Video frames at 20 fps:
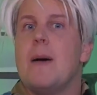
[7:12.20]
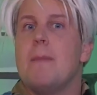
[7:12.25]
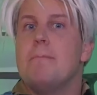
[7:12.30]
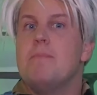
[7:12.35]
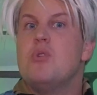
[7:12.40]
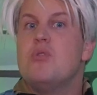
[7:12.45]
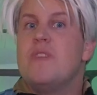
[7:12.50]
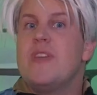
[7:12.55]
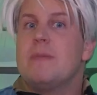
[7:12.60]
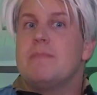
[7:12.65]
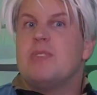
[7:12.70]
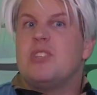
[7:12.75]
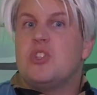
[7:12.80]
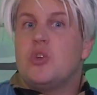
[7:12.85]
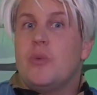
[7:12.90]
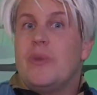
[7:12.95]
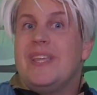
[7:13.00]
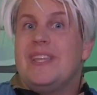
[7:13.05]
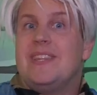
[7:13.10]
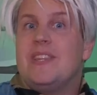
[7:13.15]
moving
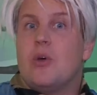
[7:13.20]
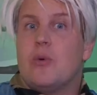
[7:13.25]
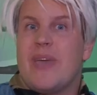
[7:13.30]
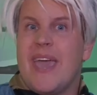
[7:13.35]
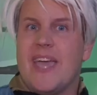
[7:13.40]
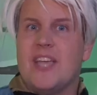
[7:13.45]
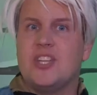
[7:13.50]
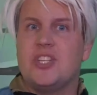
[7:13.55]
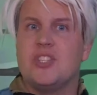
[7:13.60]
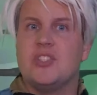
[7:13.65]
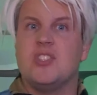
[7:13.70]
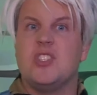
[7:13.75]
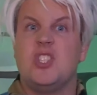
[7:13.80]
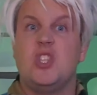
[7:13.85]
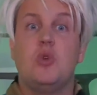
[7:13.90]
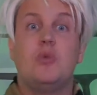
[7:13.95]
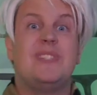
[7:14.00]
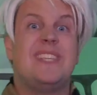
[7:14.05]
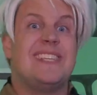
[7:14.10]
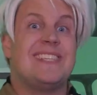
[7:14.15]
between locations
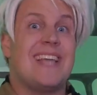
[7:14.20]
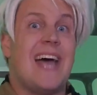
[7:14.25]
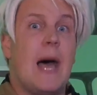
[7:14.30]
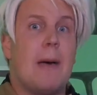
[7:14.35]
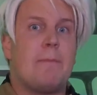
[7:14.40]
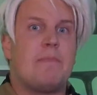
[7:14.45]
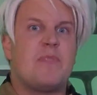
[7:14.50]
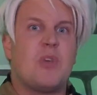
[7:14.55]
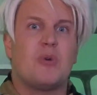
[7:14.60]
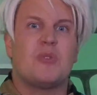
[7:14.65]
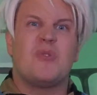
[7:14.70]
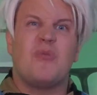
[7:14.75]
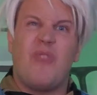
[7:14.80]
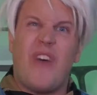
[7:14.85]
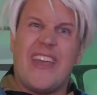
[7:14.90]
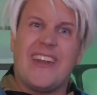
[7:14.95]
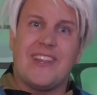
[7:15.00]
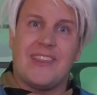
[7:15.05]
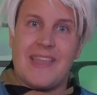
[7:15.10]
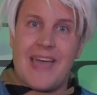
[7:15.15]
uses up those
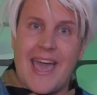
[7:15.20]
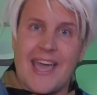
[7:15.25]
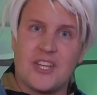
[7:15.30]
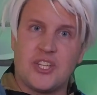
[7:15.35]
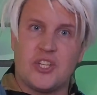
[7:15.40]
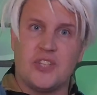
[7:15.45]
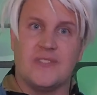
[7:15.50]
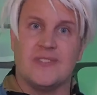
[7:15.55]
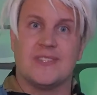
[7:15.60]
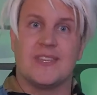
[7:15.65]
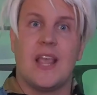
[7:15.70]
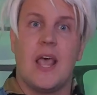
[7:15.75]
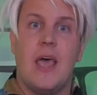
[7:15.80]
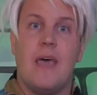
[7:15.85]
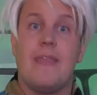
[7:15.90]
vital actions